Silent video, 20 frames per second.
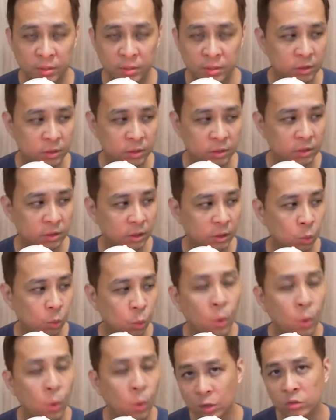in business.
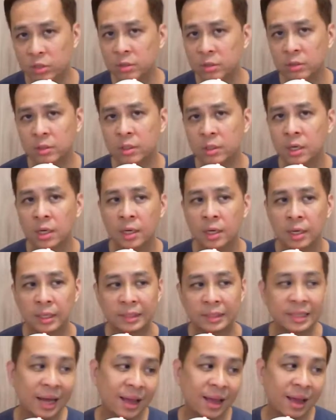1,000
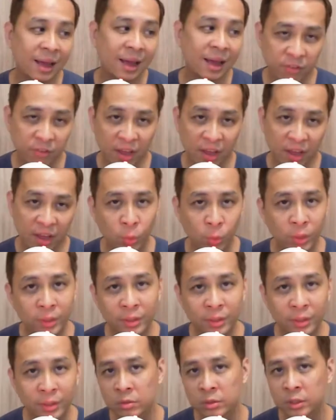die-hard
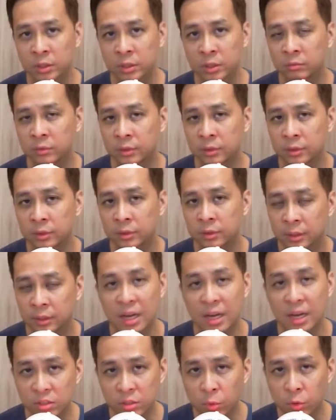fans or 1,000
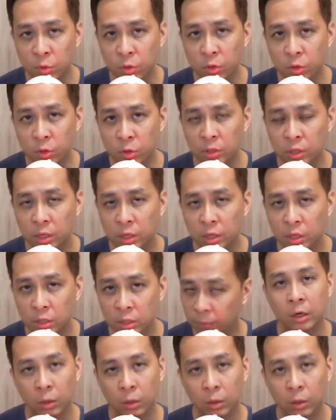good customer,
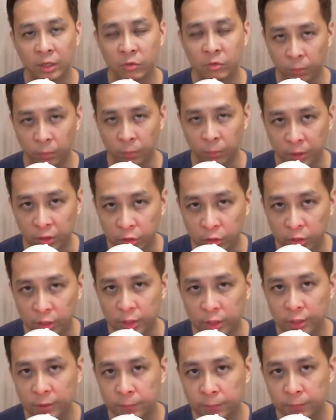you can make a lot of money from it
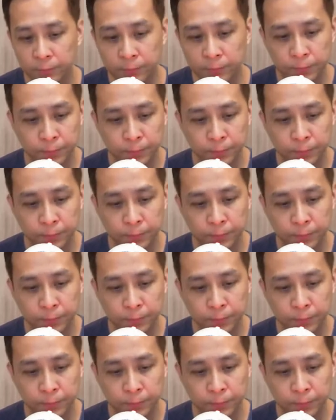already.